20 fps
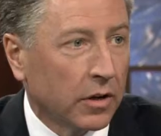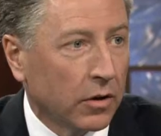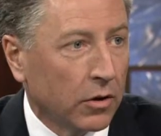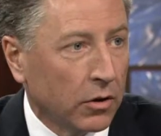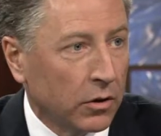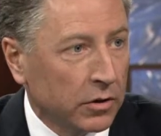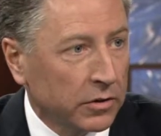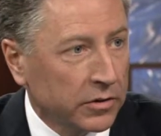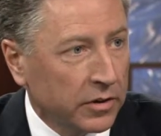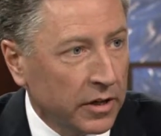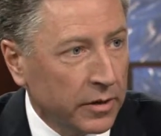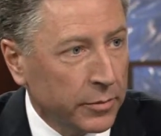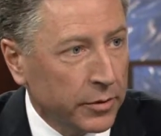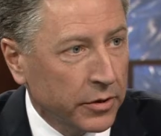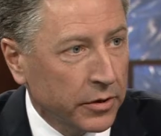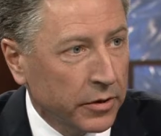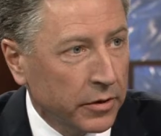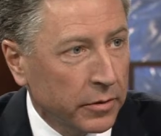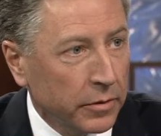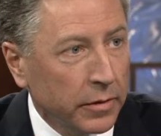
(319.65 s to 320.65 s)
long time
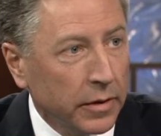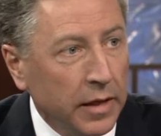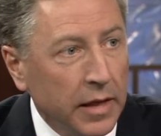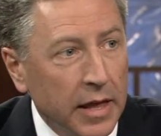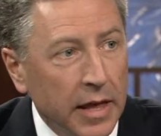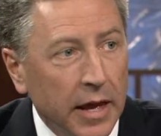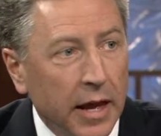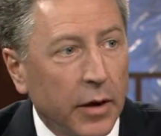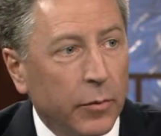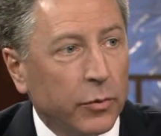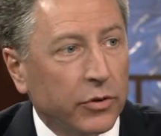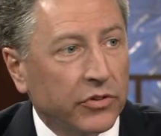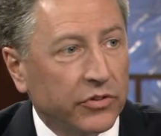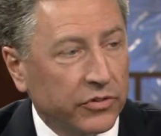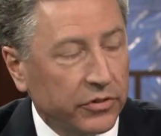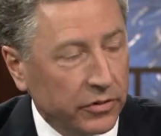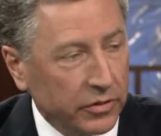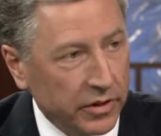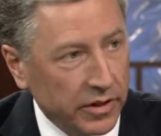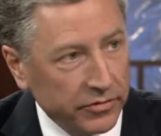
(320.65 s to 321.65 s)
ago, and we
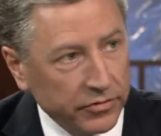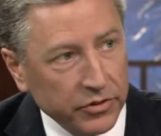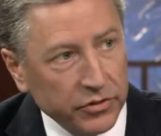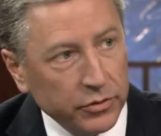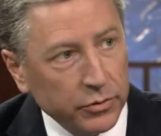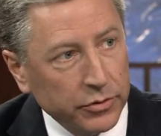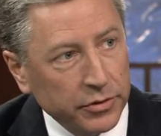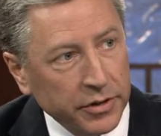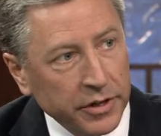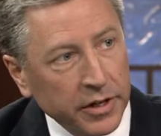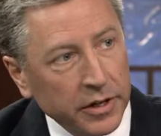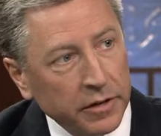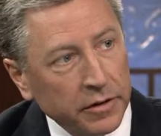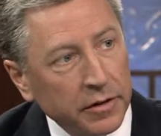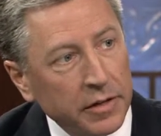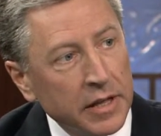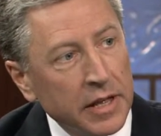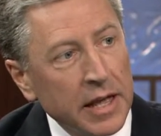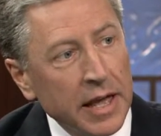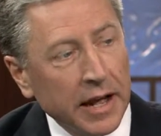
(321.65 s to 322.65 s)
still have to do it now.
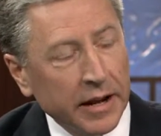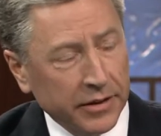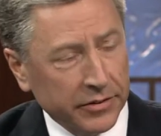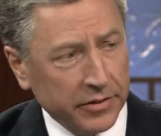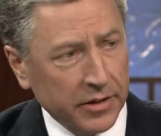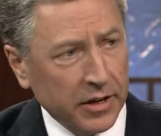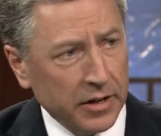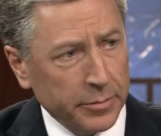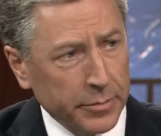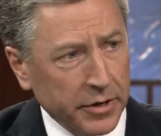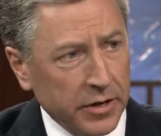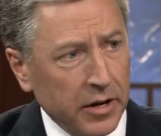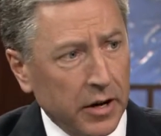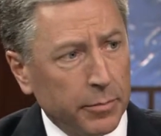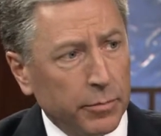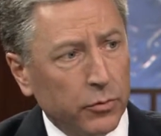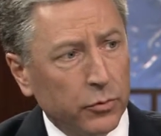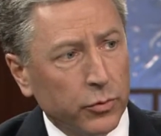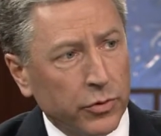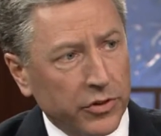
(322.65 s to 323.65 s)
And it's got to be
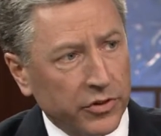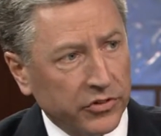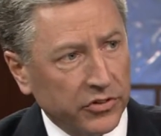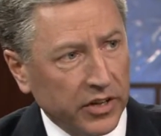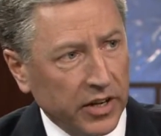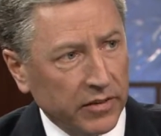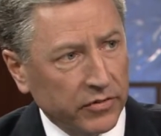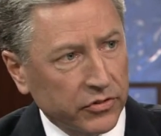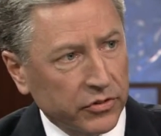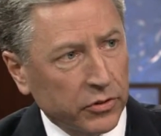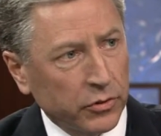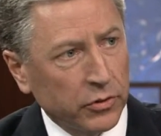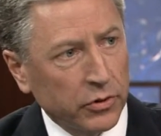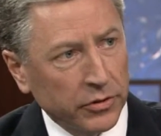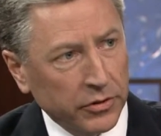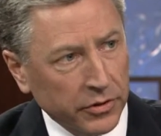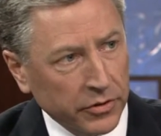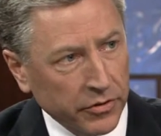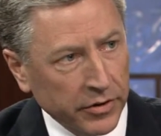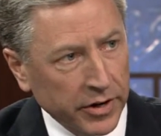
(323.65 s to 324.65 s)
coupled with a safe zone
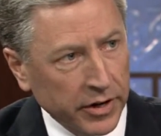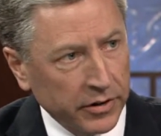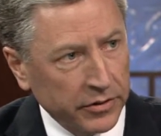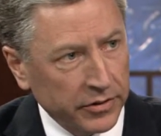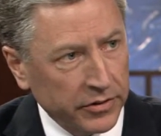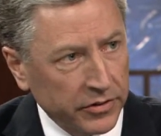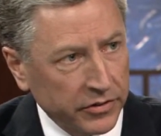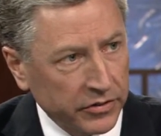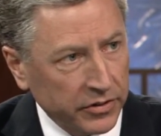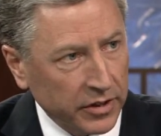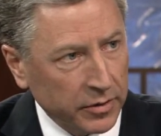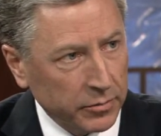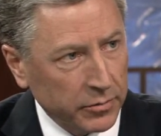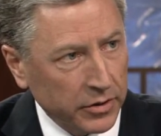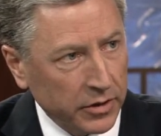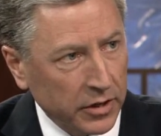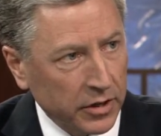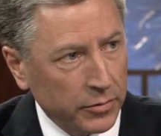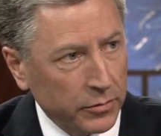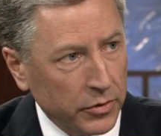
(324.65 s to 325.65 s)
on the ground at the same
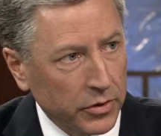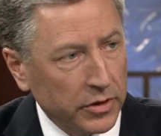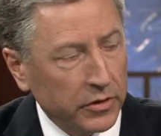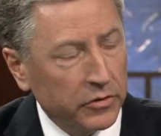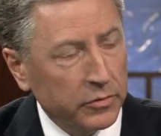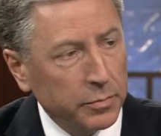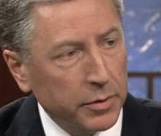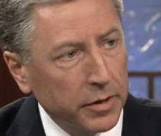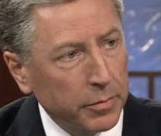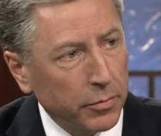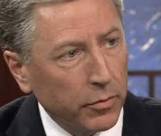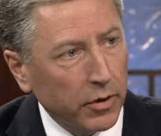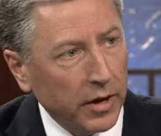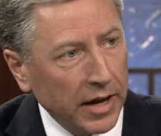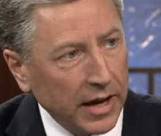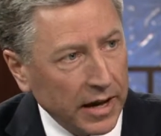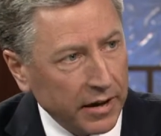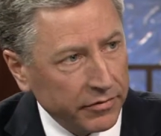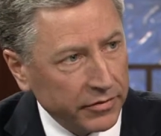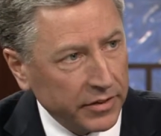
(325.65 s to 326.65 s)
time. Is people
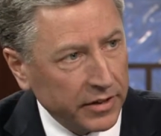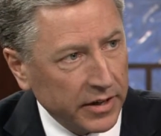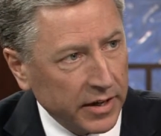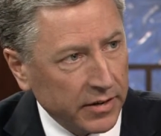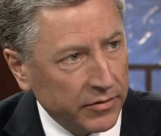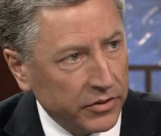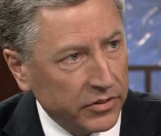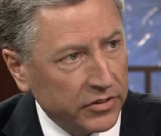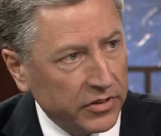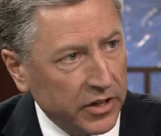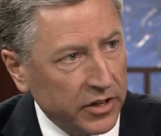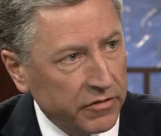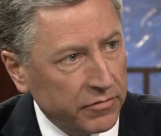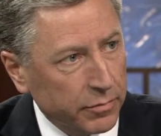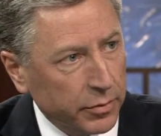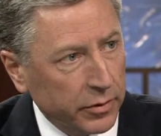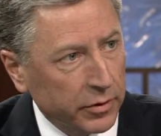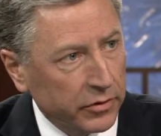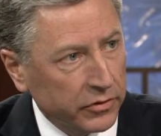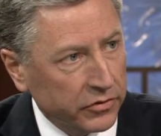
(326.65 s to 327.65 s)
have to have a safe
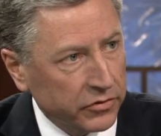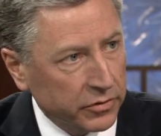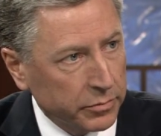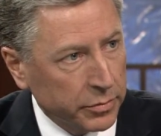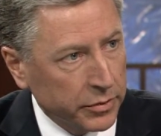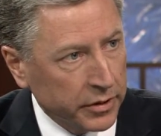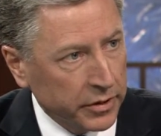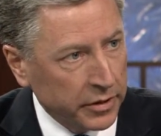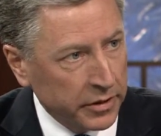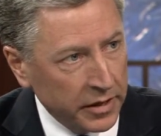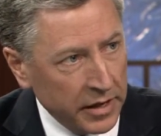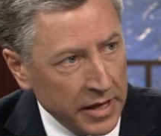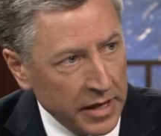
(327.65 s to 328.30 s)
place to be.